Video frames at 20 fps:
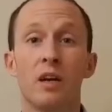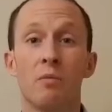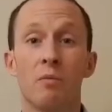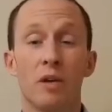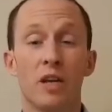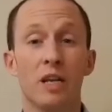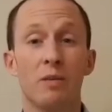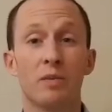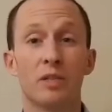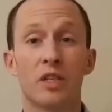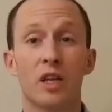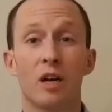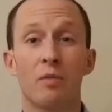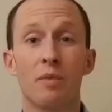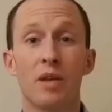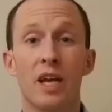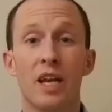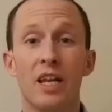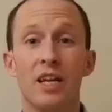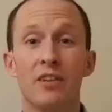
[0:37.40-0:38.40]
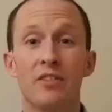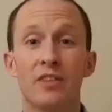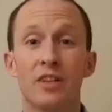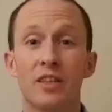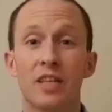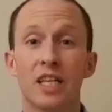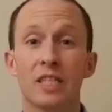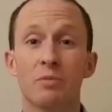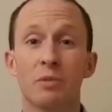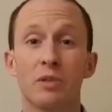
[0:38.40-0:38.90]
My name is Tommy Elliott,
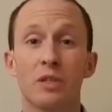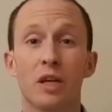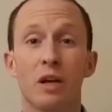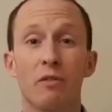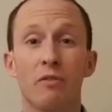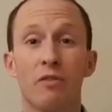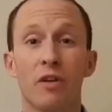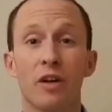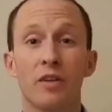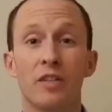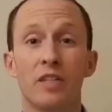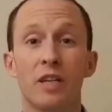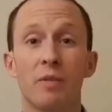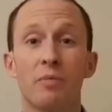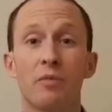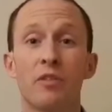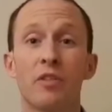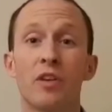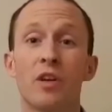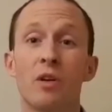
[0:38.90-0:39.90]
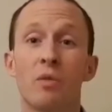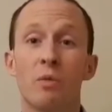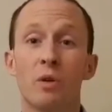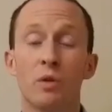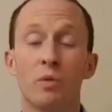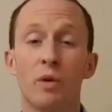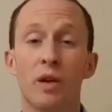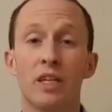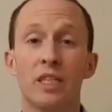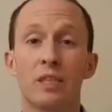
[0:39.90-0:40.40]
and that's my top 5 tips
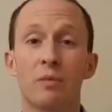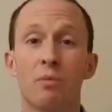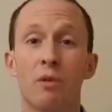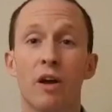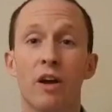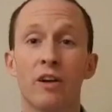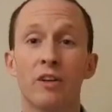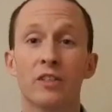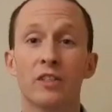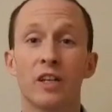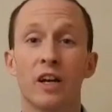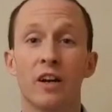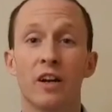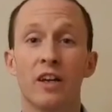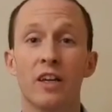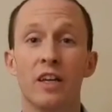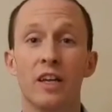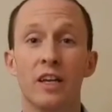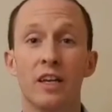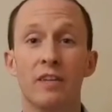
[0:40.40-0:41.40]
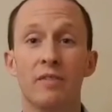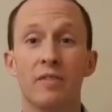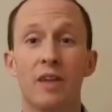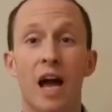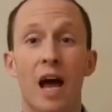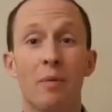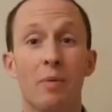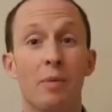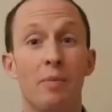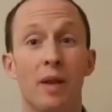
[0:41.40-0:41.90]
with Weddingsuppliers.ie.
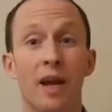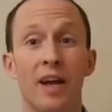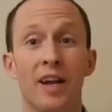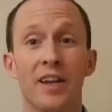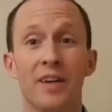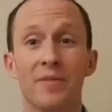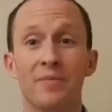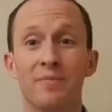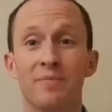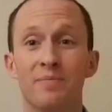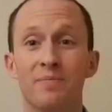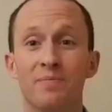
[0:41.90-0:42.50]
Happy planning.